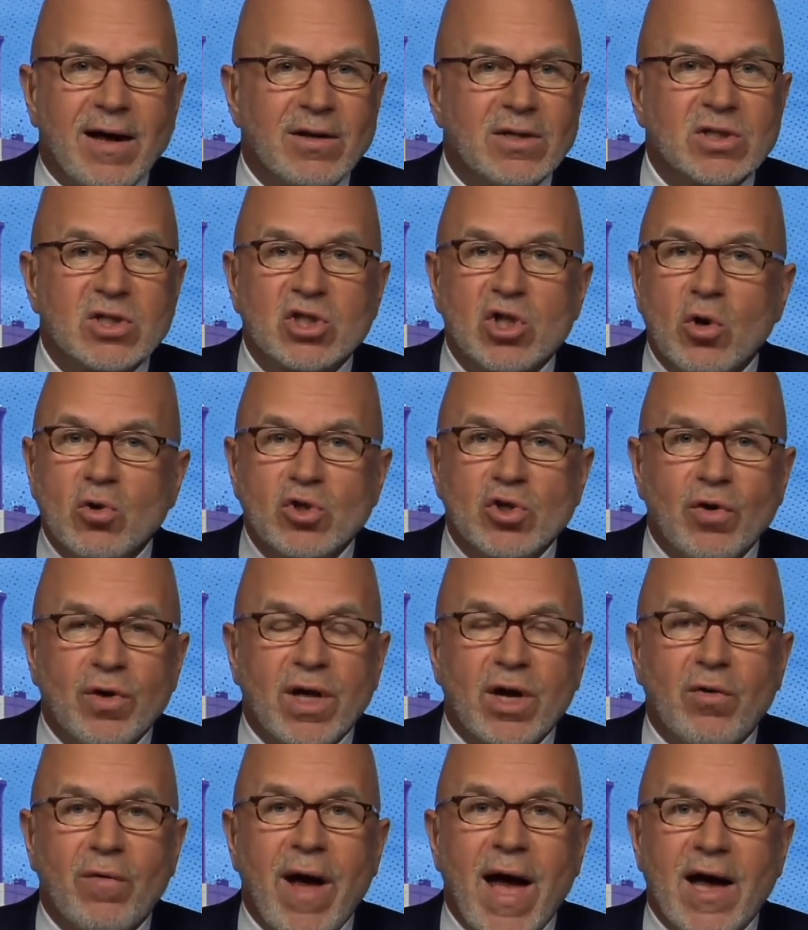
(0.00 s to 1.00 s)
out on social
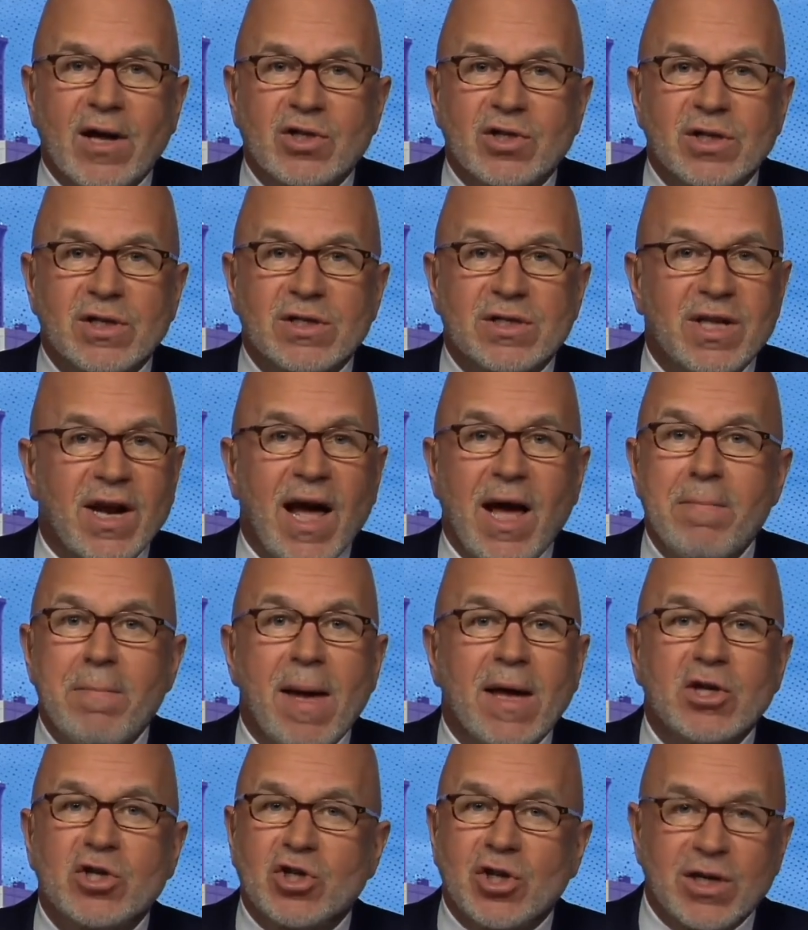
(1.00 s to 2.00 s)
interactions that I
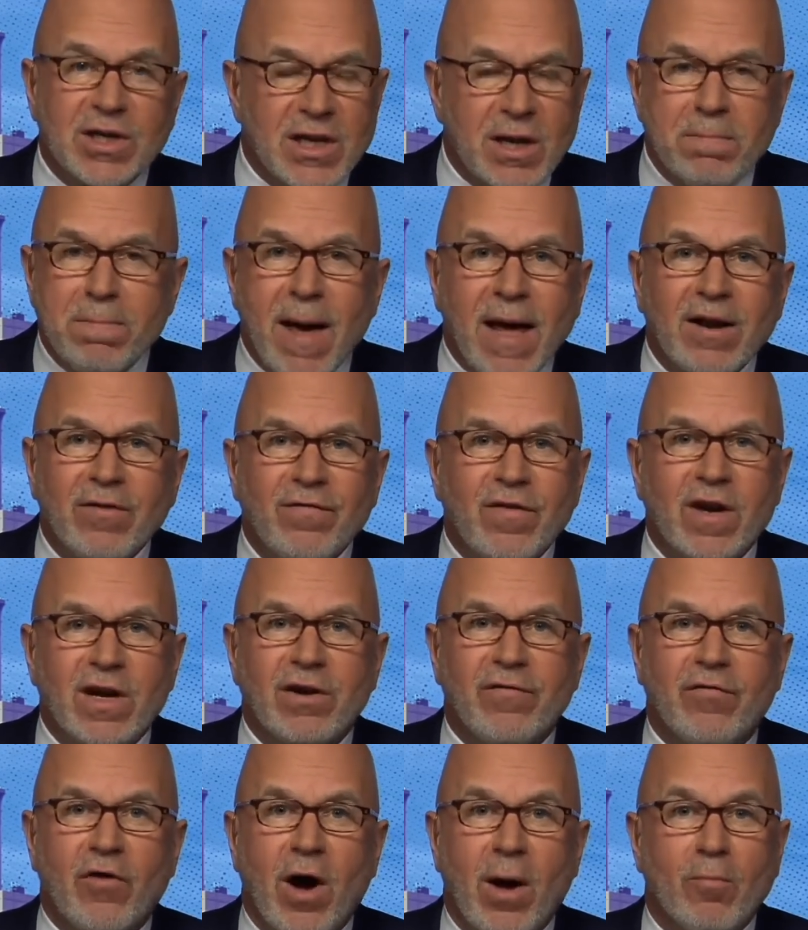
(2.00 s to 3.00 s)
mentioned and
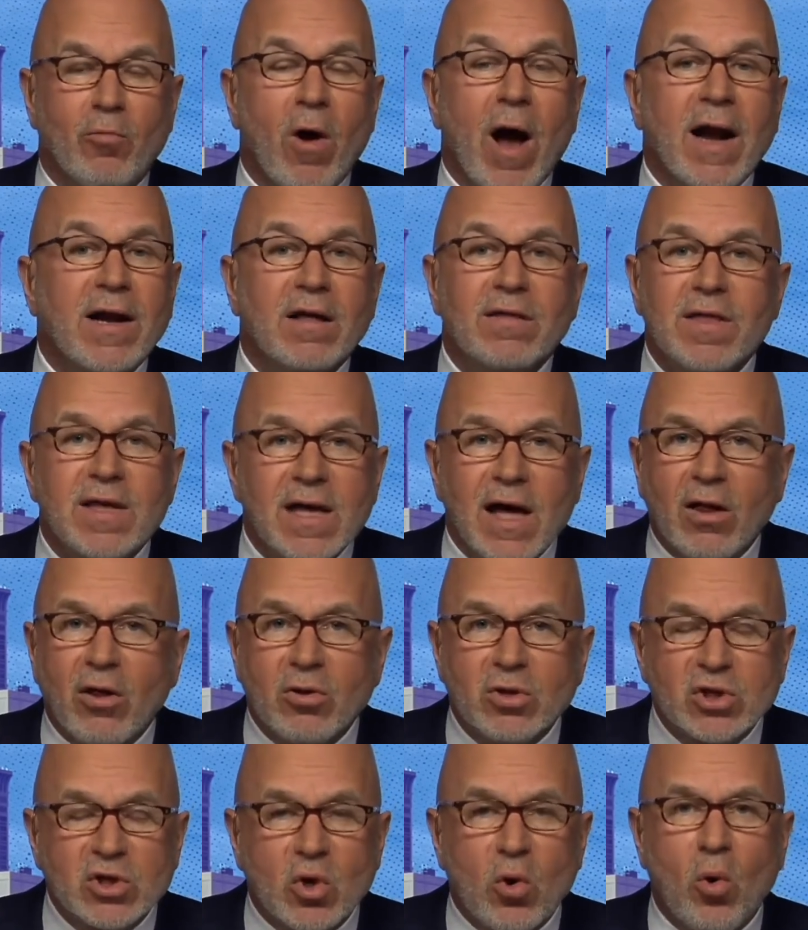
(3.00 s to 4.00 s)
benefited from, riding the yellow
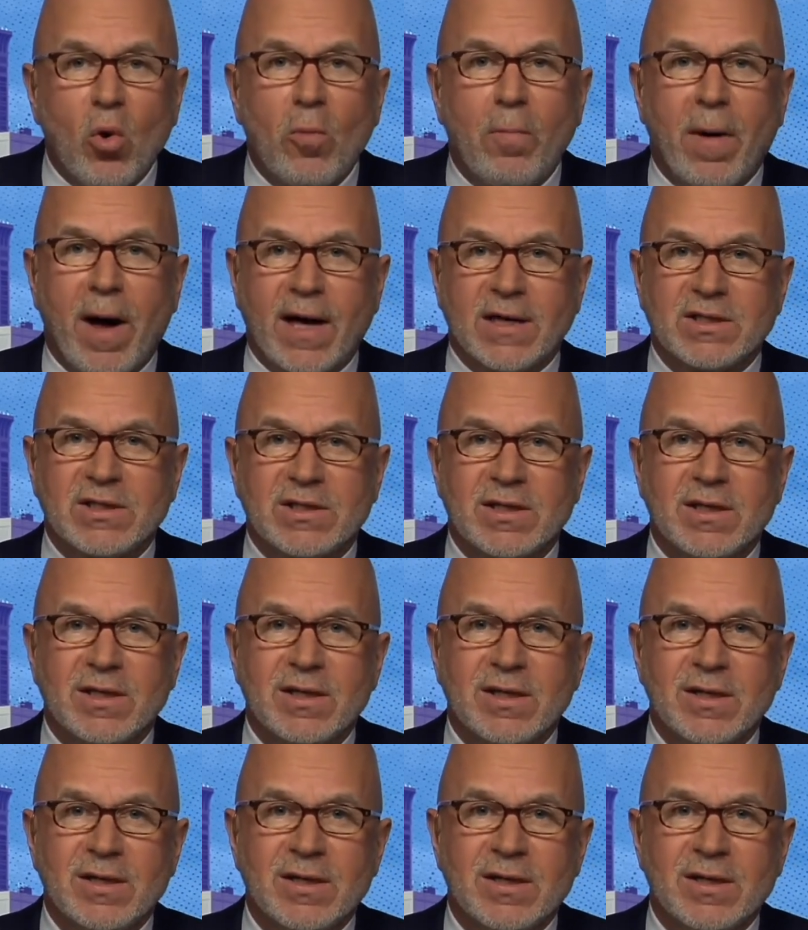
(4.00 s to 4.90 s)
school bus,